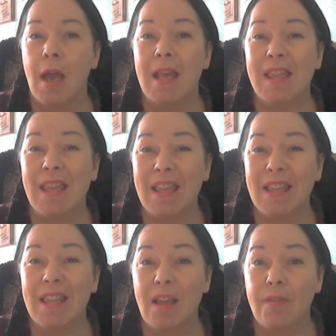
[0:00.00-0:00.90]

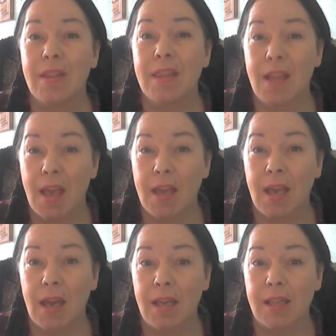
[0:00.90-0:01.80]
sixty-seven
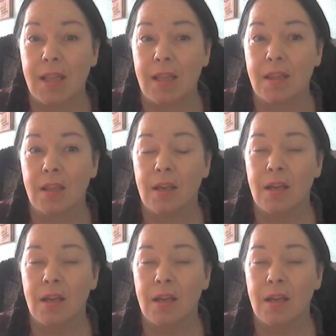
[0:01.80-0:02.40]
staircases,